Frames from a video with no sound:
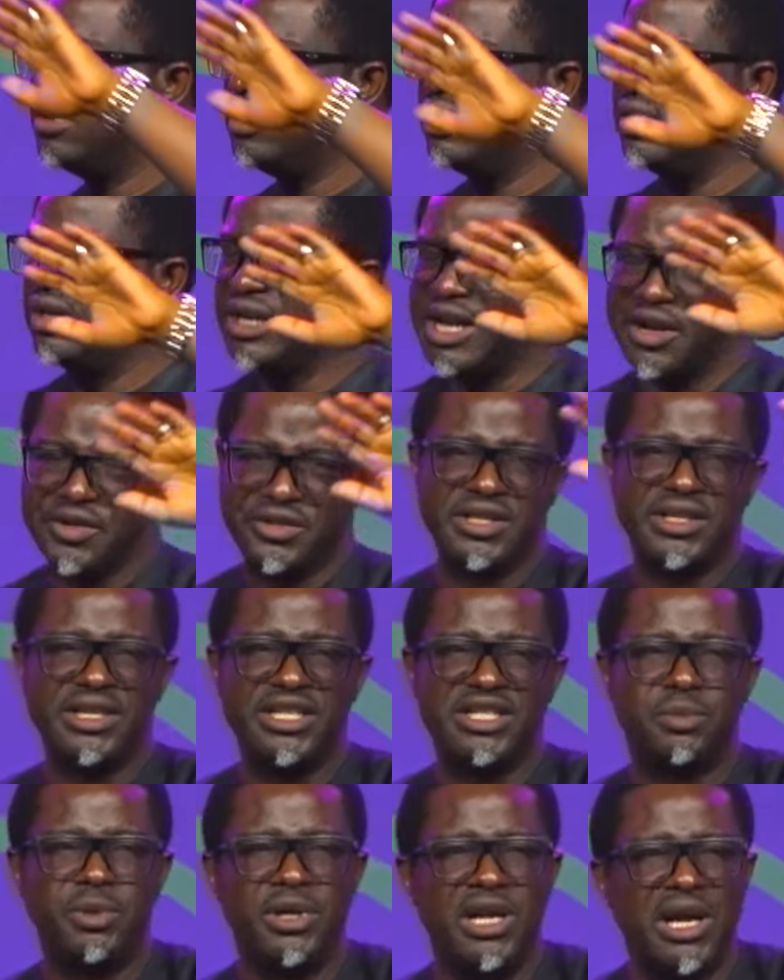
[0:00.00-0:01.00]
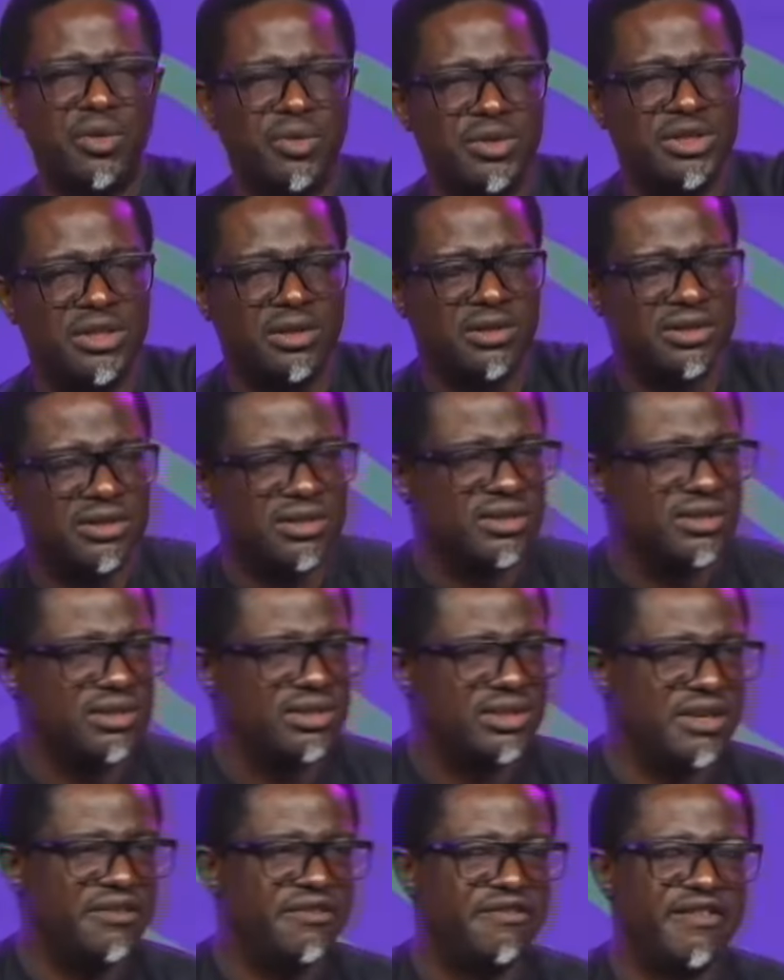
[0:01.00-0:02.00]
Can you say this prayer with us?
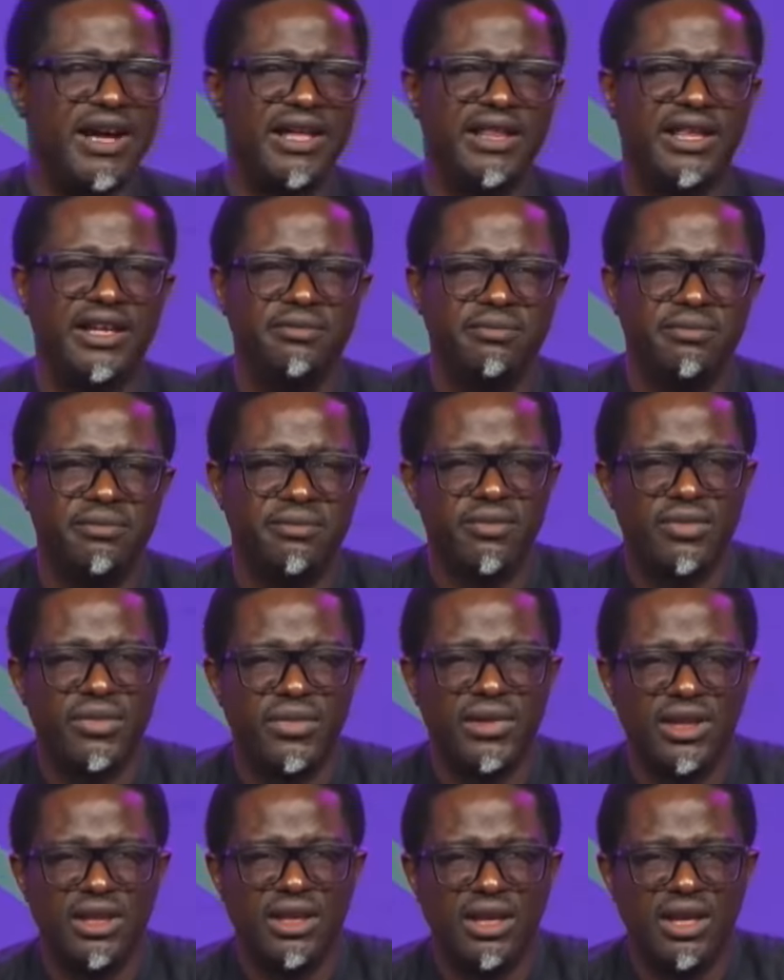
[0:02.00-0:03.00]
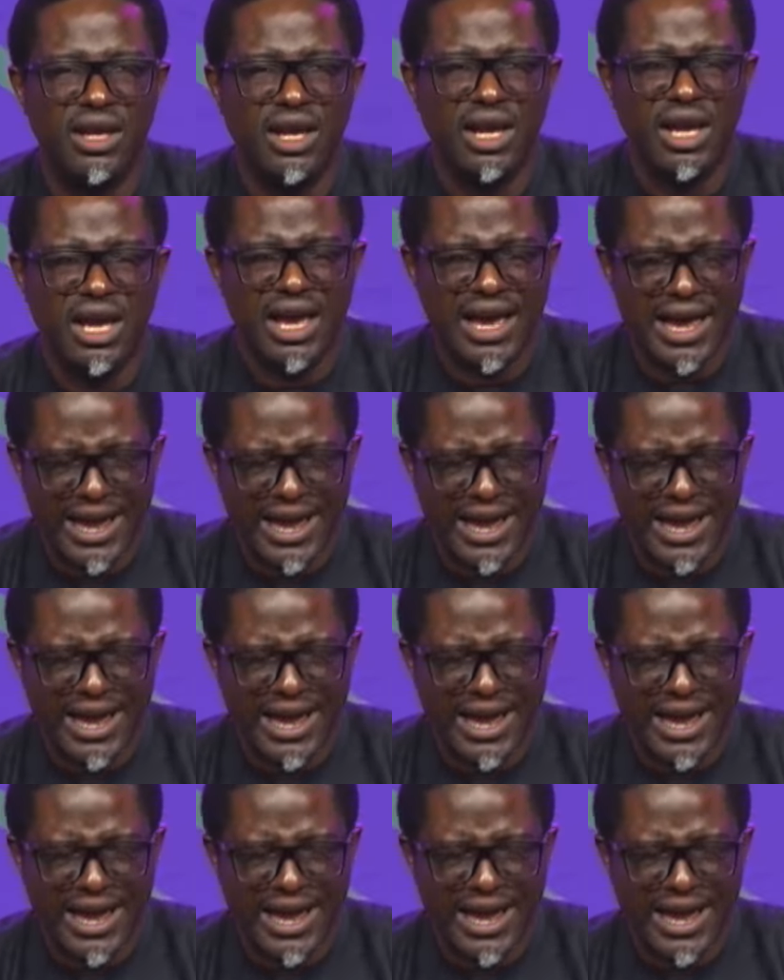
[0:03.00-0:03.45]
Say, Father, I